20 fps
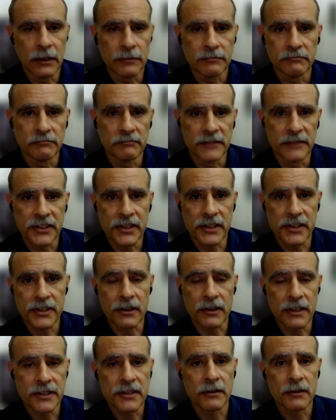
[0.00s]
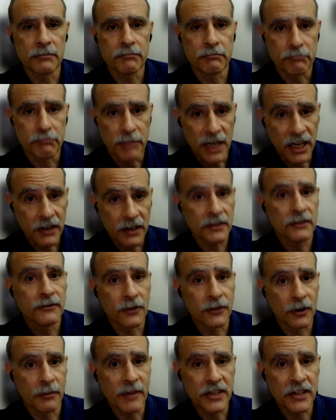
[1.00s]
this is also part of
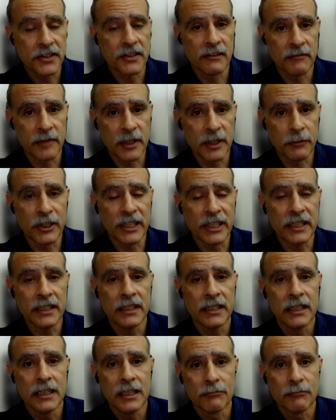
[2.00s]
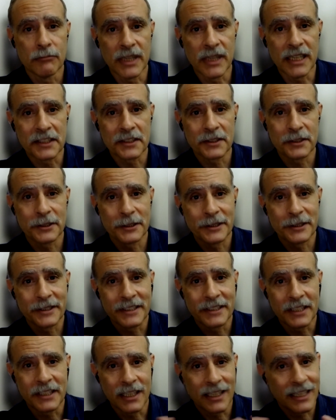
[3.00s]
formation of memory, but
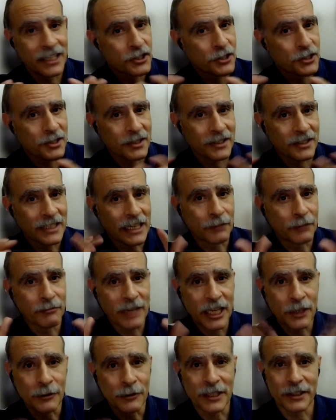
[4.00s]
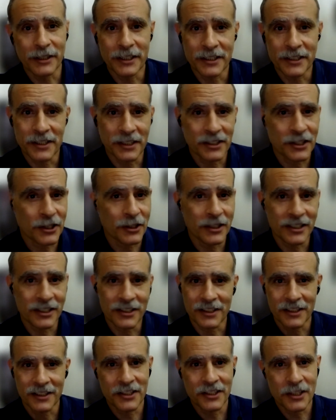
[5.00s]
anyway,
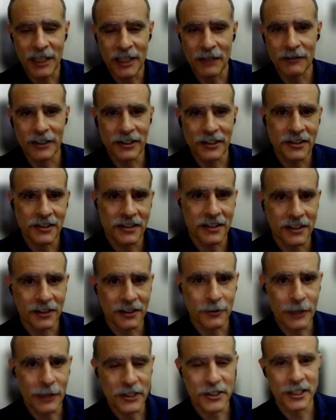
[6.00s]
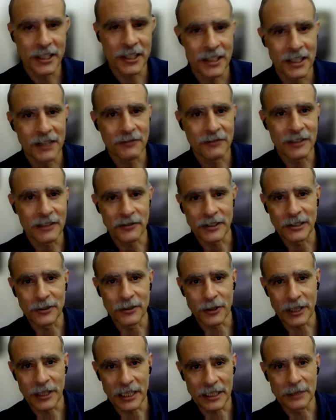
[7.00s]
it's a marvelous question and a lovely field to
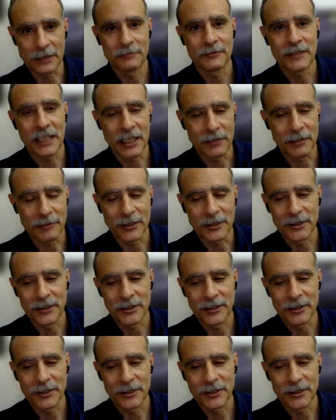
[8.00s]
think about.